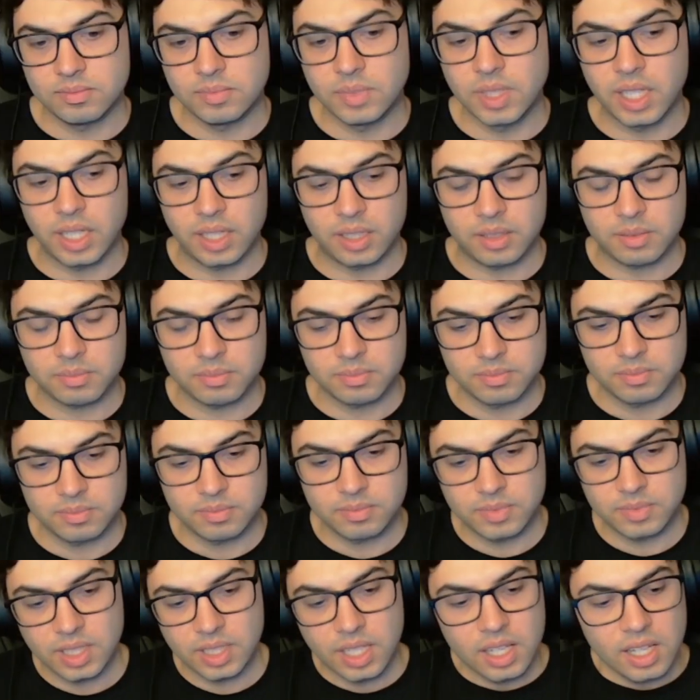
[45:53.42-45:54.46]
Yeah.
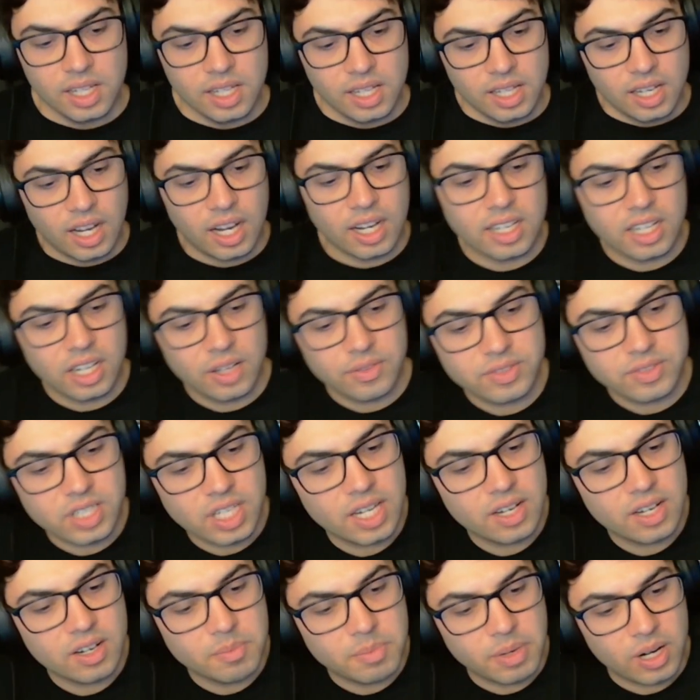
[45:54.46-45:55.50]
I'd love to
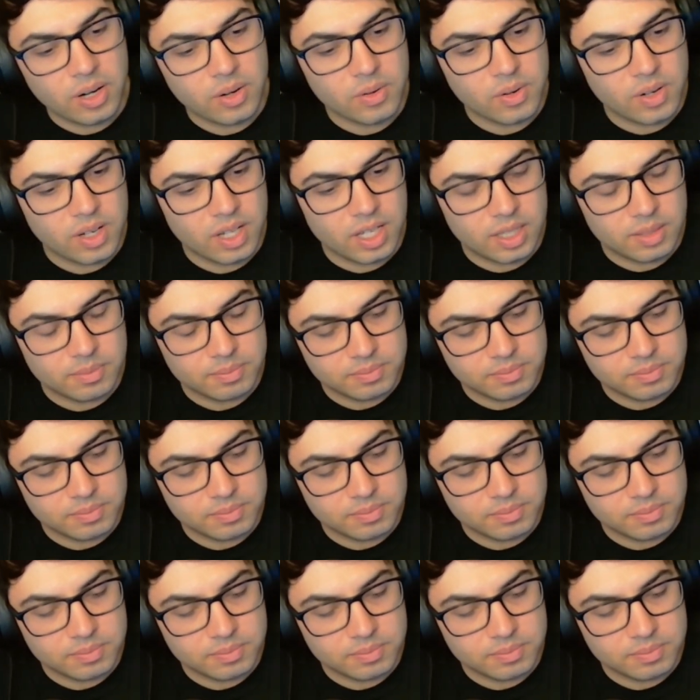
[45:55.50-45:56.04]
hear about